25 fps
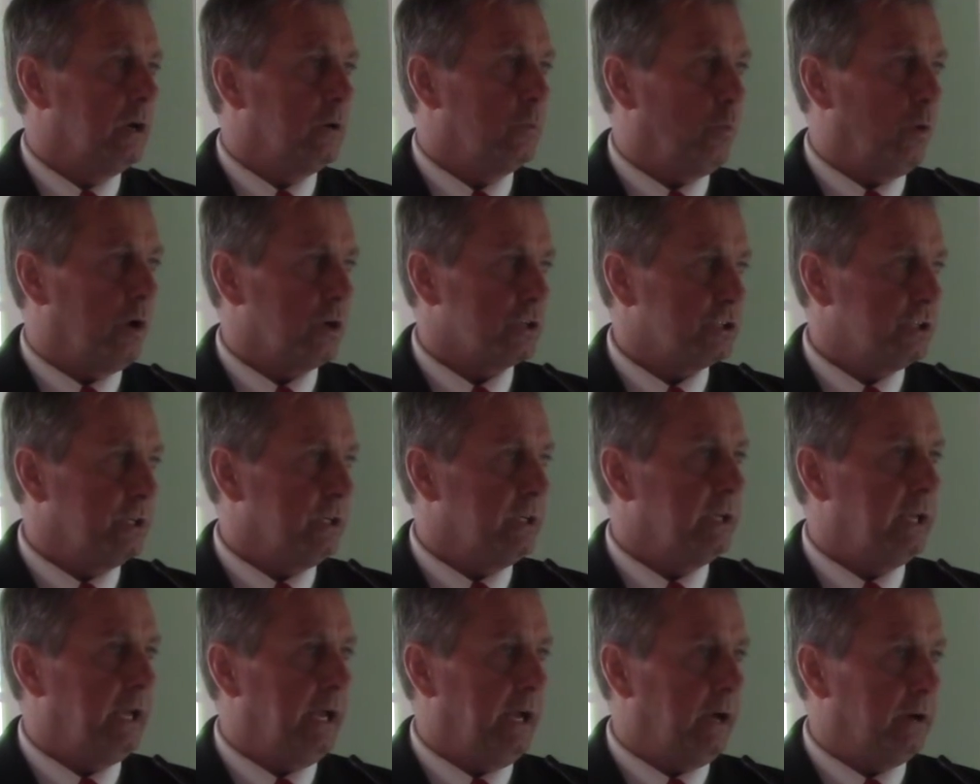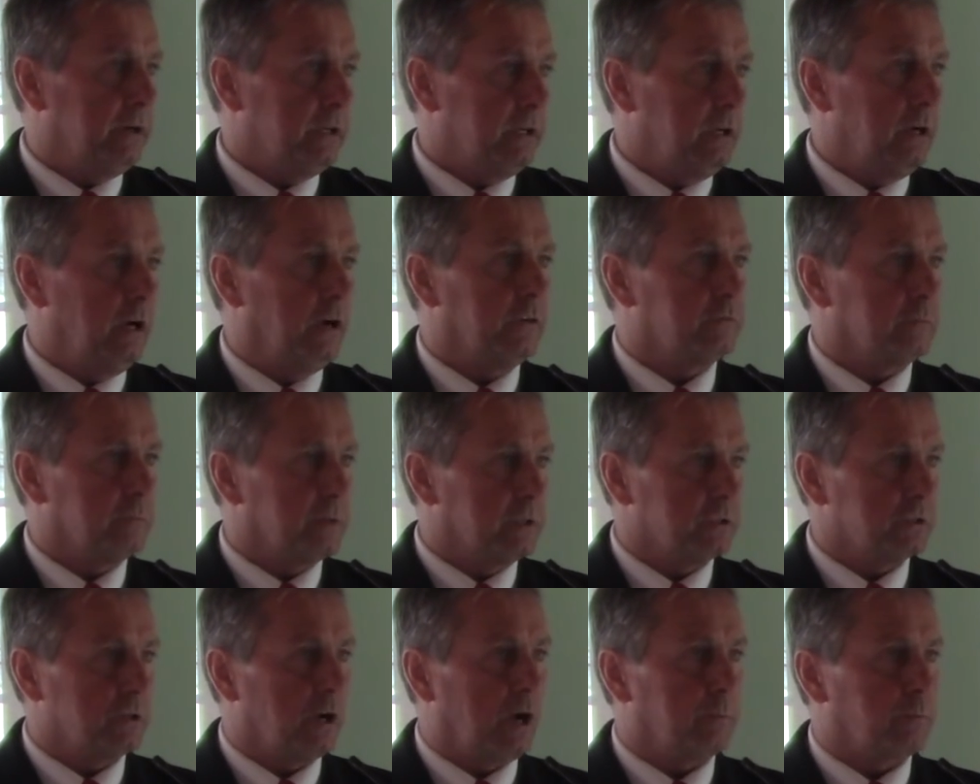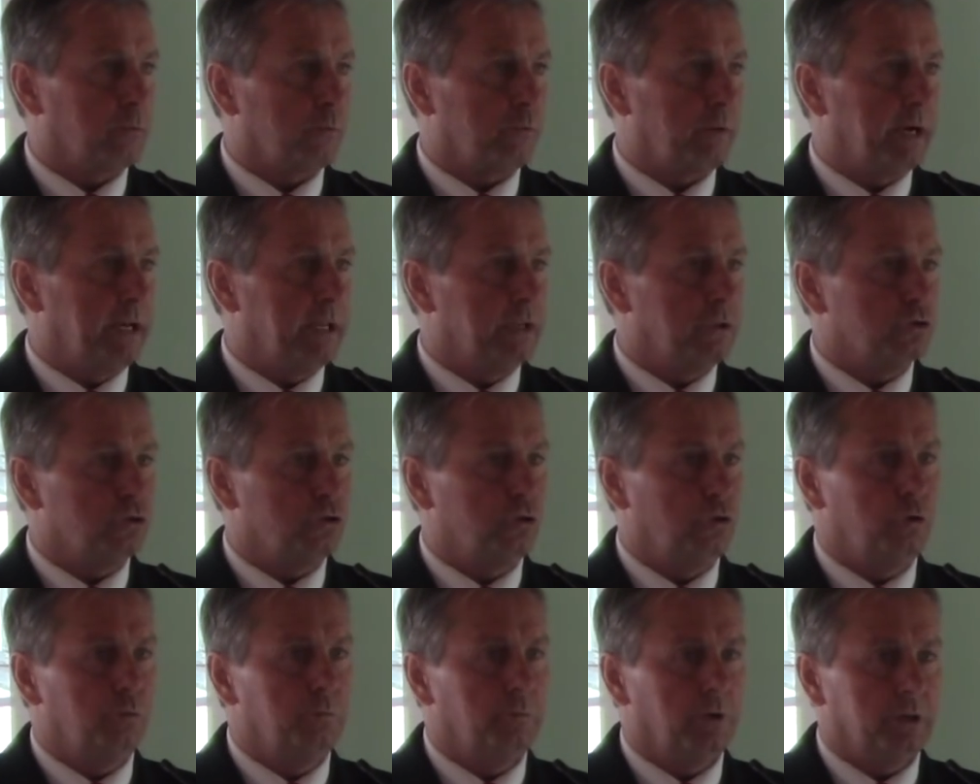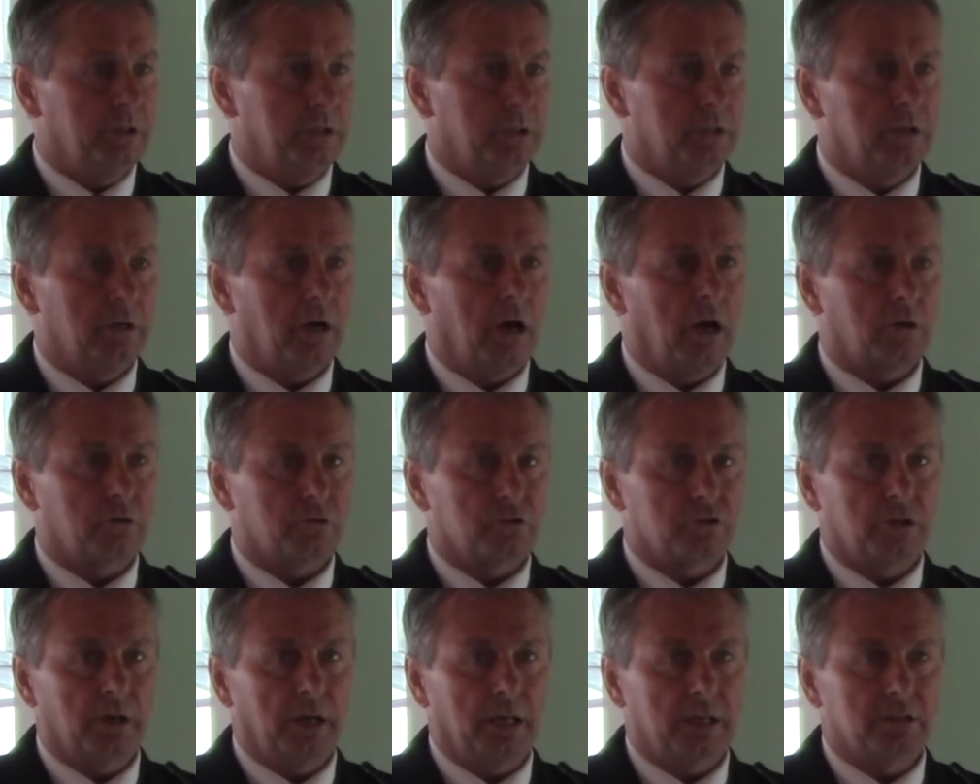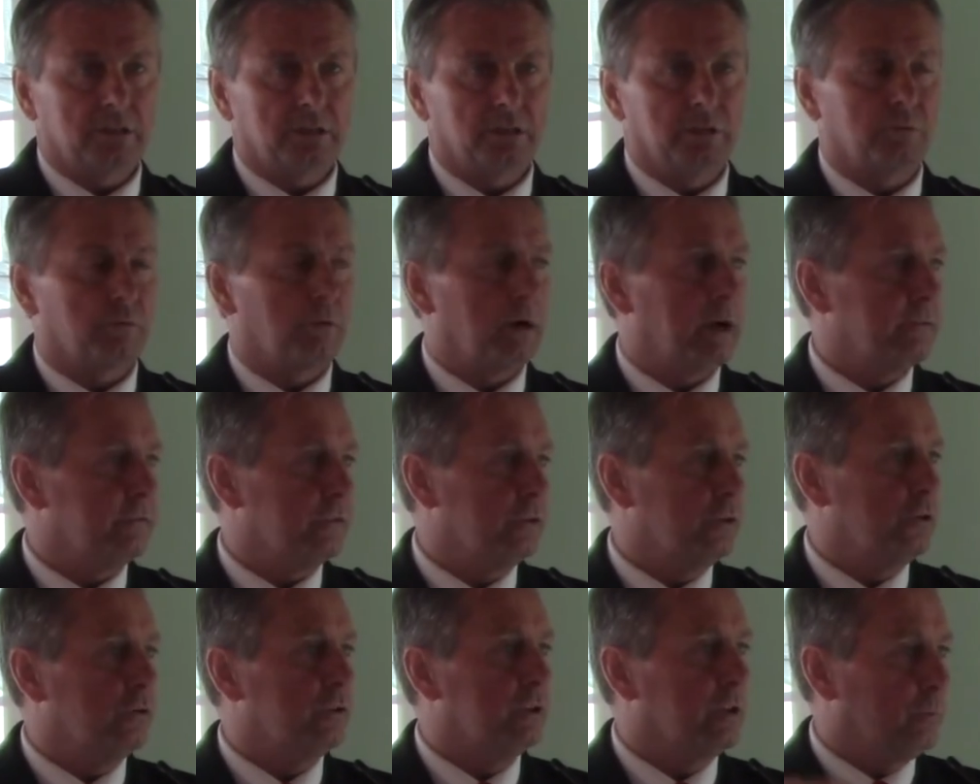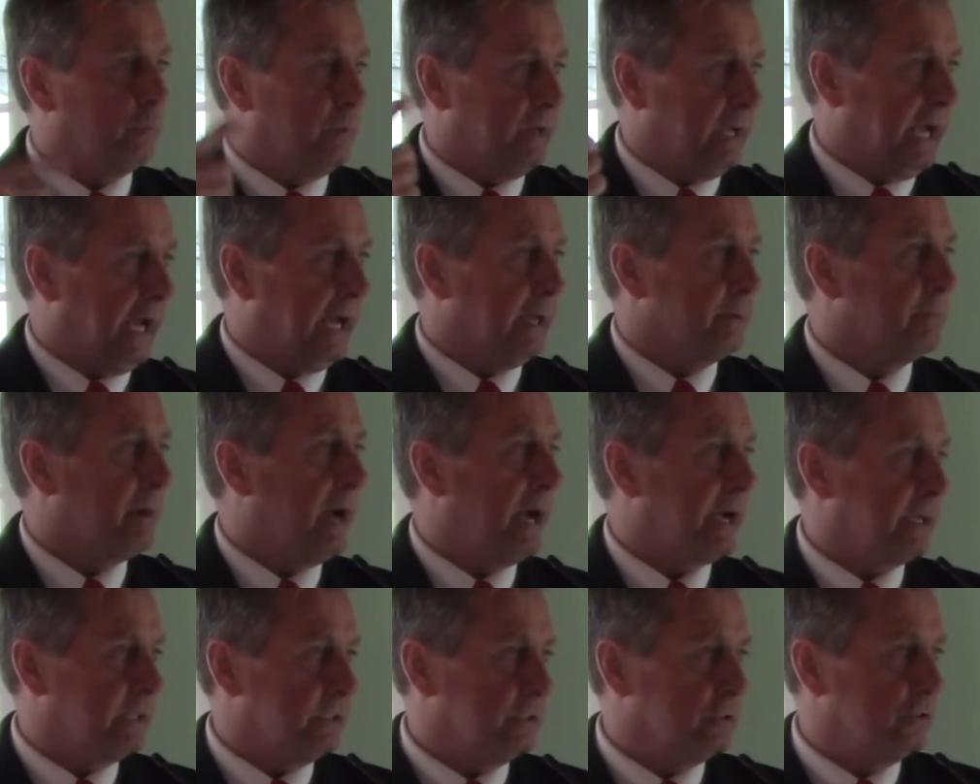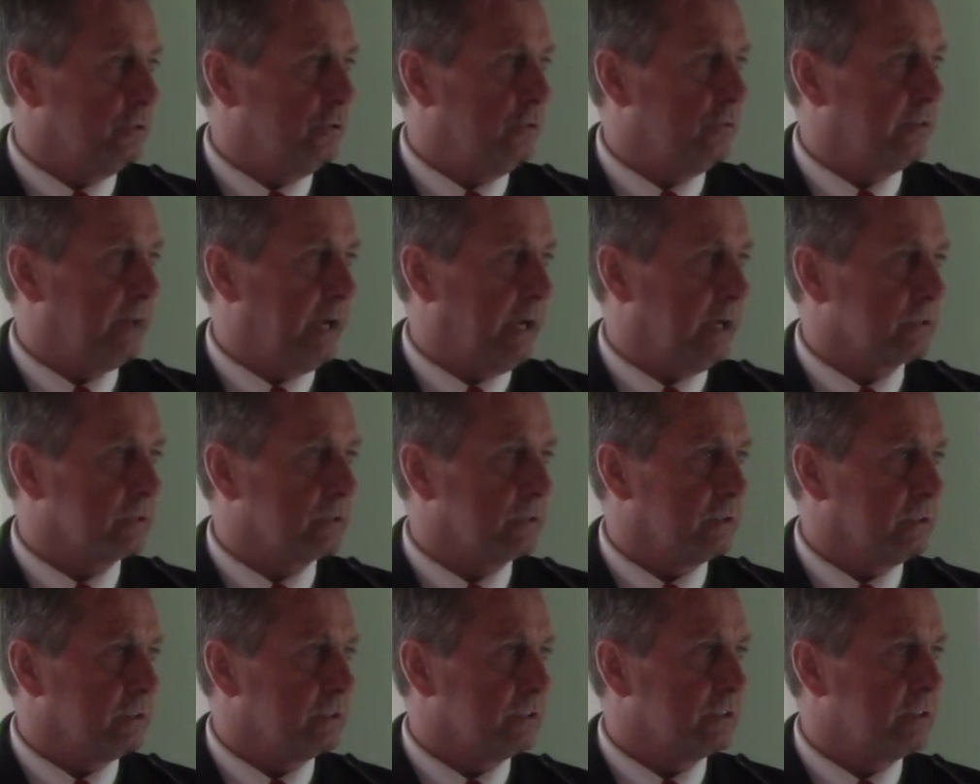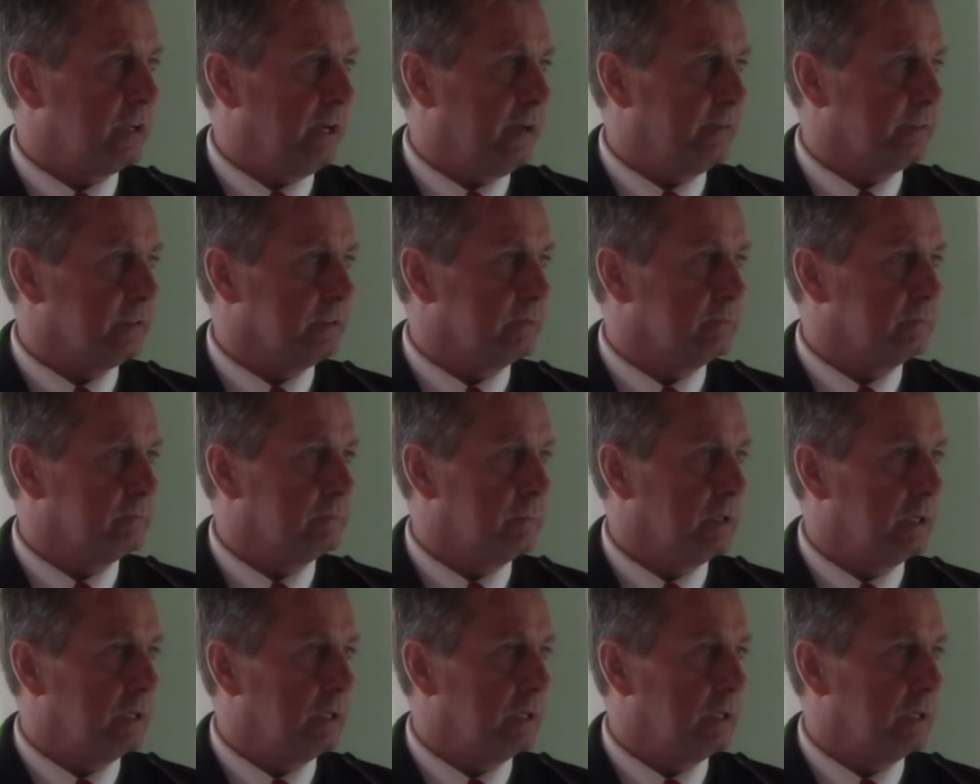Washington County government is operating $2 million less in revenue than we had back in 2007.